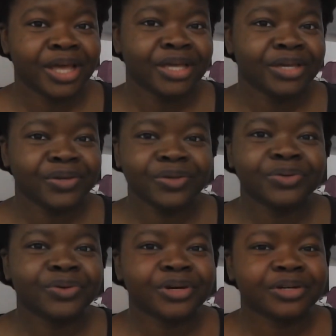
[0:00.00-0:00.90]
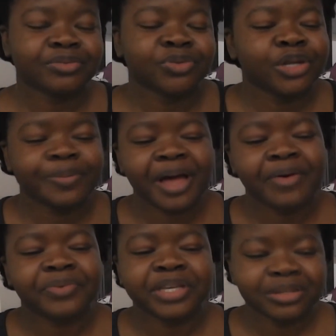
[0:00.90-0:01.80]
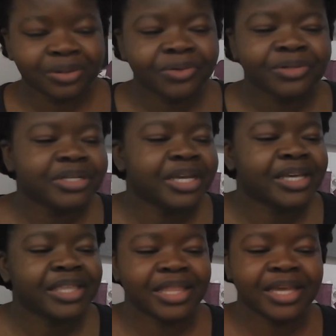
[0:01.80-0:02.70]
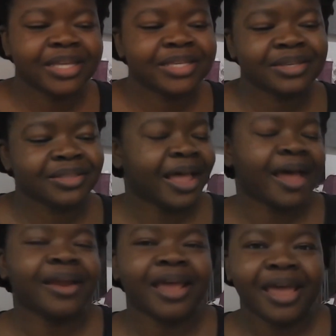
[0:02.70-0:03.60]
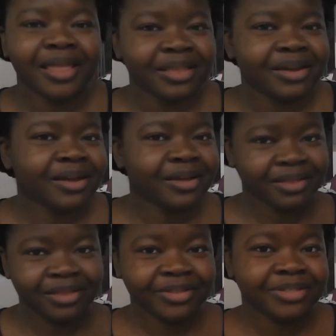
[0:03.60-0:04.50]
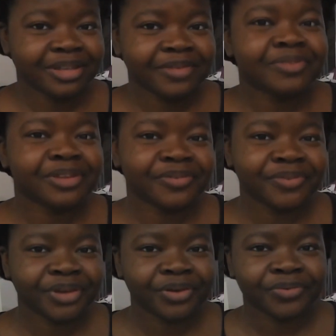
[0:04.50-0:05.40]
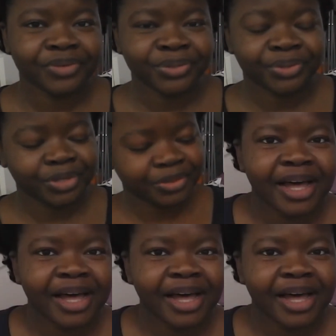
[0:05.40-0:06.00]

you're not all about indulging in this and that, then this is definitely for you, for sure.